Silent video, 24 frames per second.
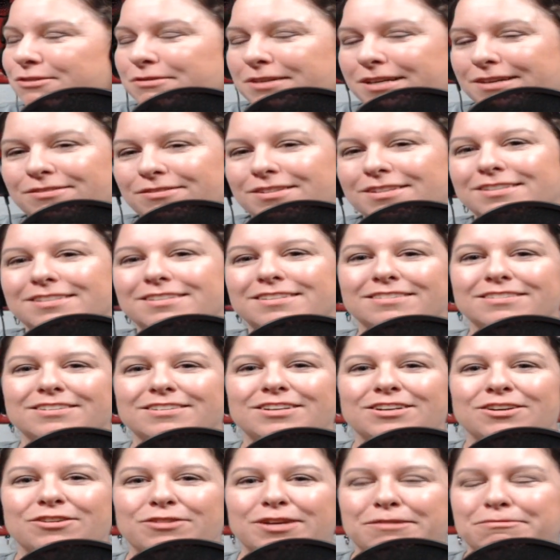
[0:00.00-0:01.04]
We have this,
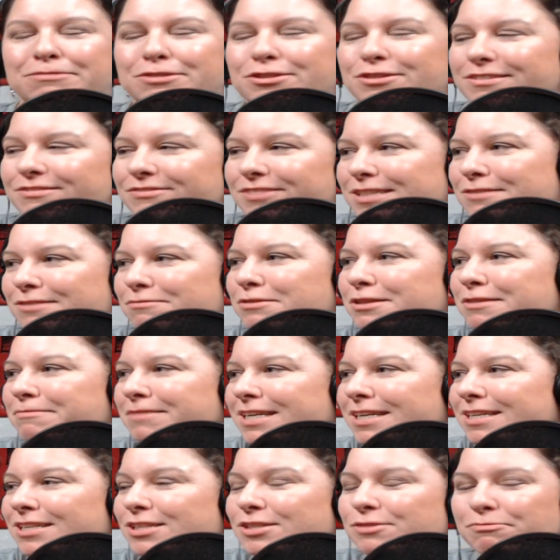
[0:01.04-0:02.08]
neighborhood Facebook
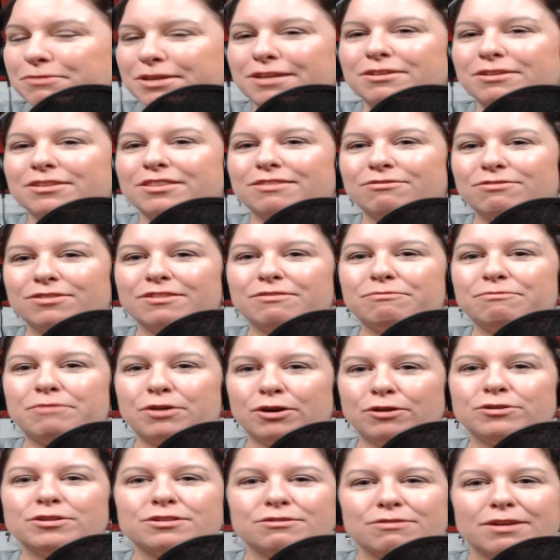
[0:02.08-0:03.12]
page. But the
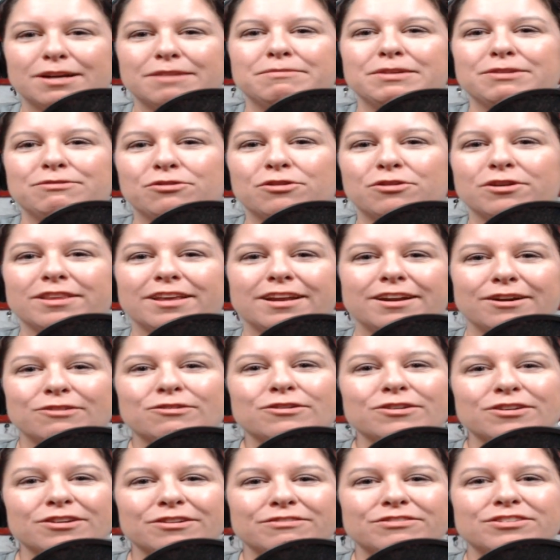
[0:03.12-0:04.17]
post right before that, I
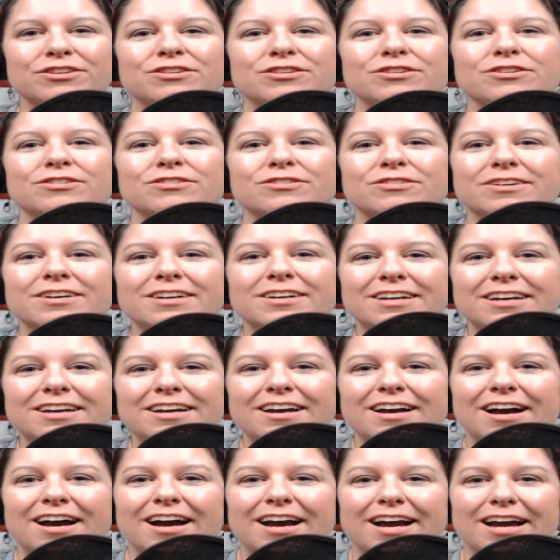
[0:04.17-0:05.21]
don't know if you knew.
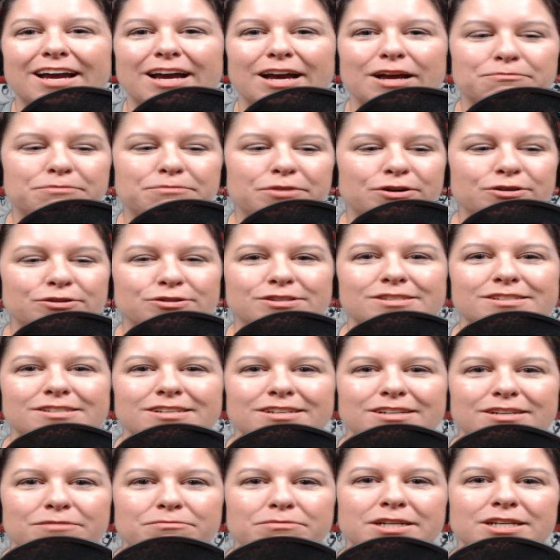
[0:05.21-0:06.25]
No. I had
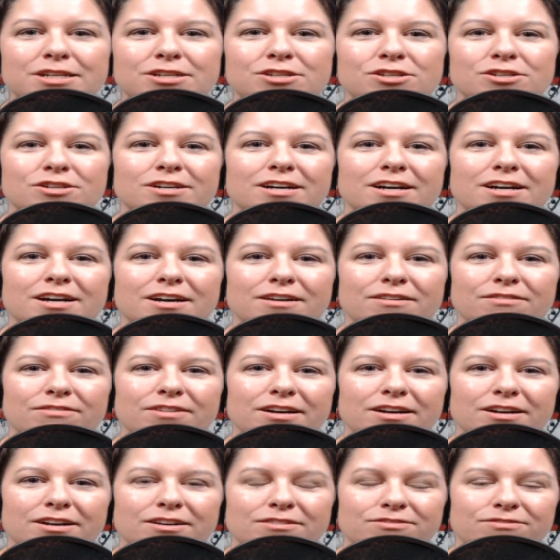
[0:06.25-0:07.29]
posted a picture of
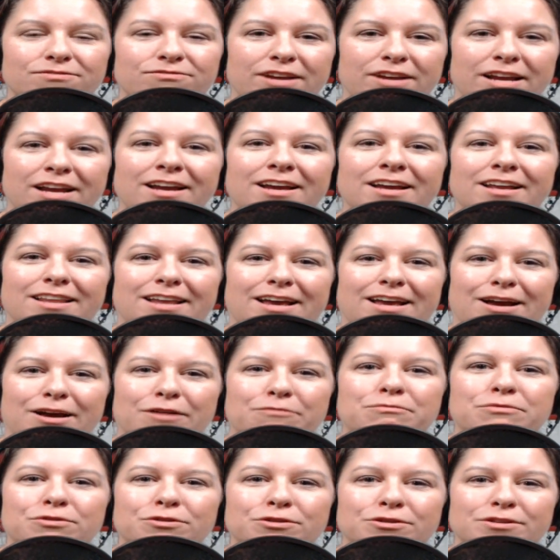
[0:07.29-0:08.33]
a van that I
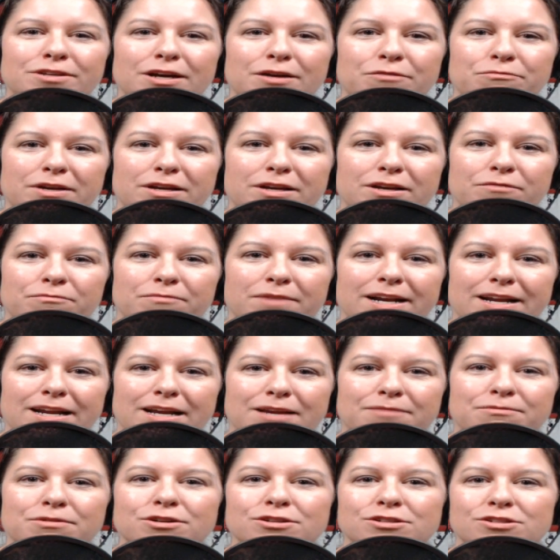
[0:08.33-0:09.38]
pulled up in my
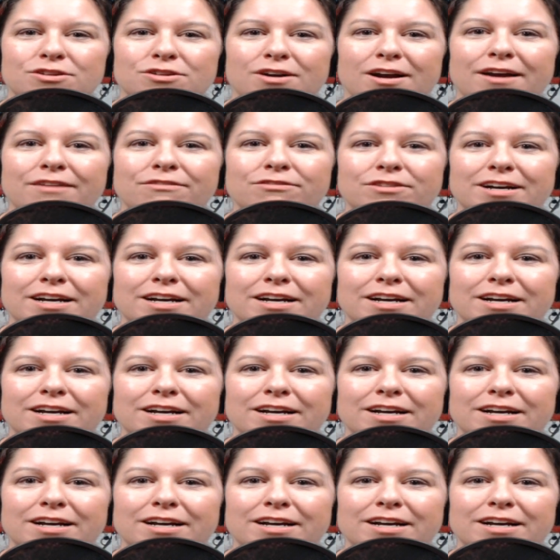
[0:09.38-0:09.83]
neighbor's driveway.